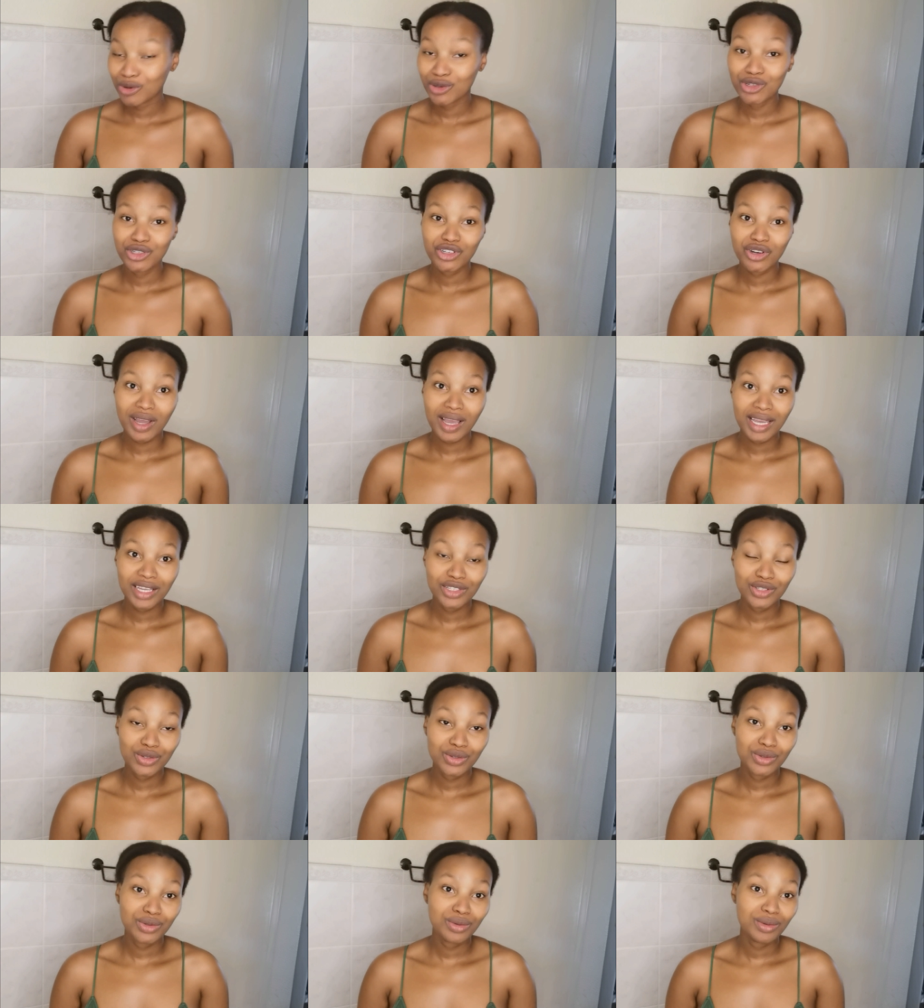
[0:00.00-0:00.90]
I'm going to try
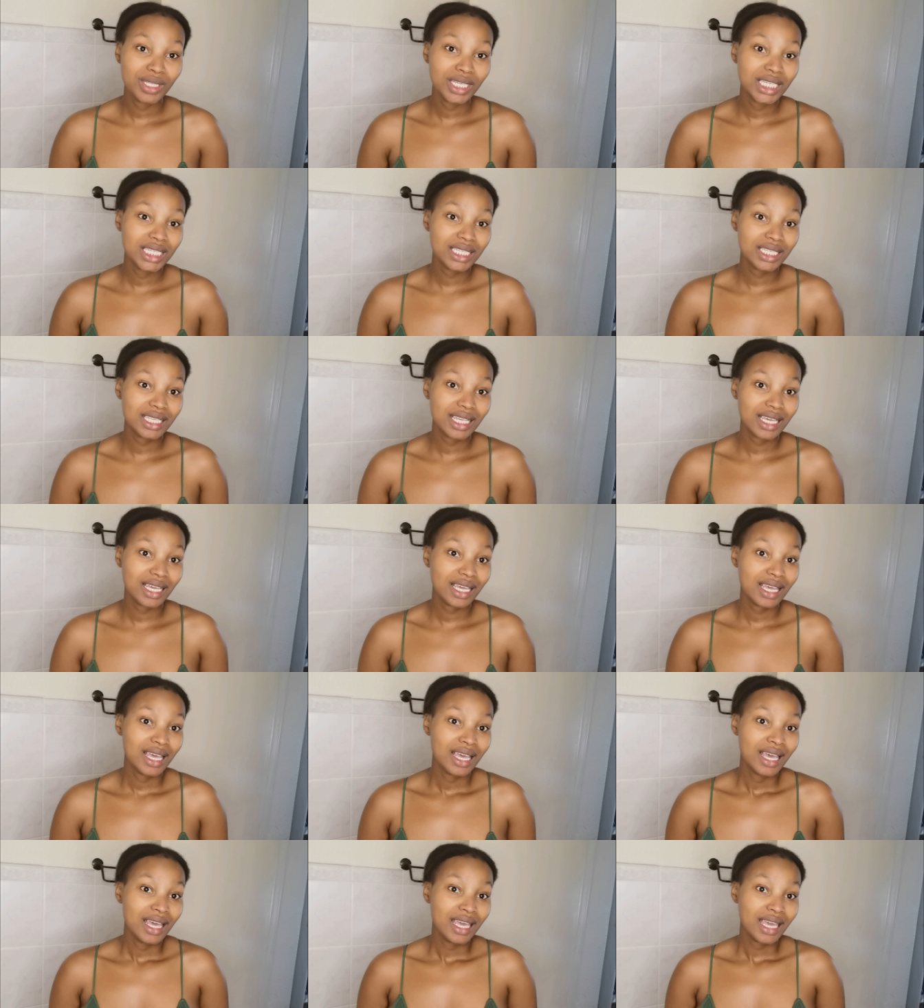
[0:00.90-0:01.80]
to do this
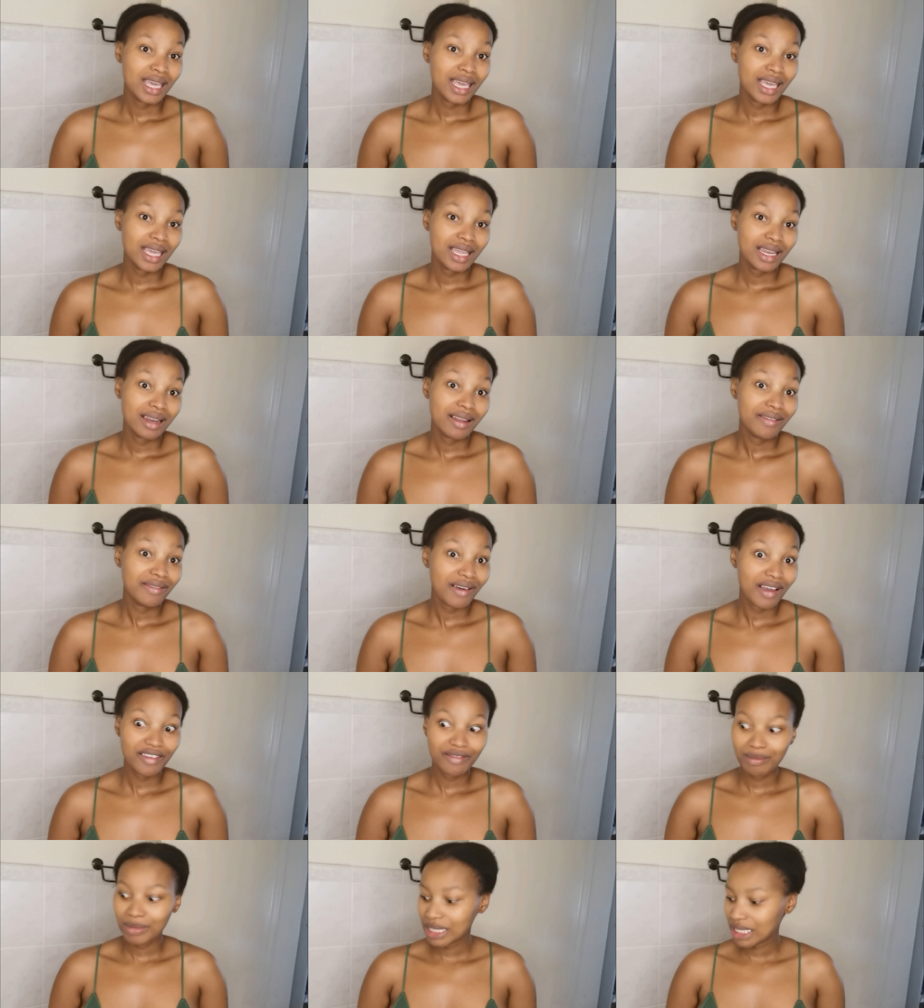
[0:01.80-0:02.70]
in
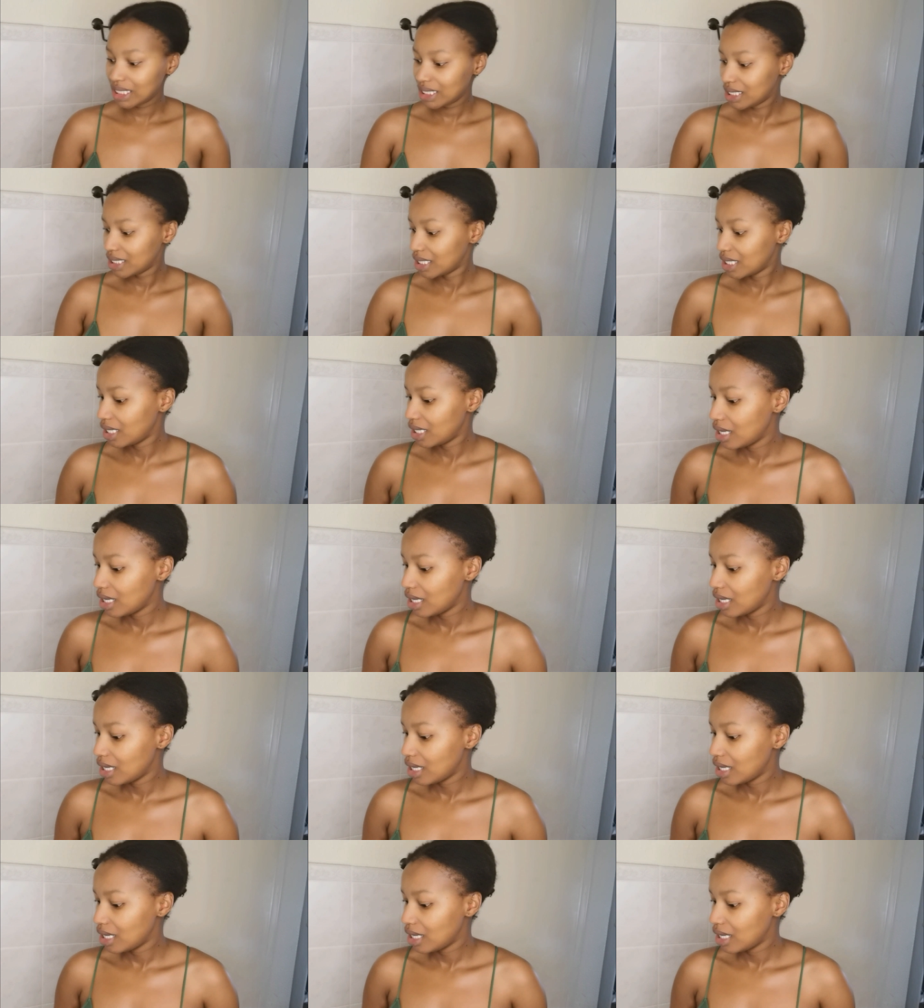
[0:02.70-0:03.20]
five minutes.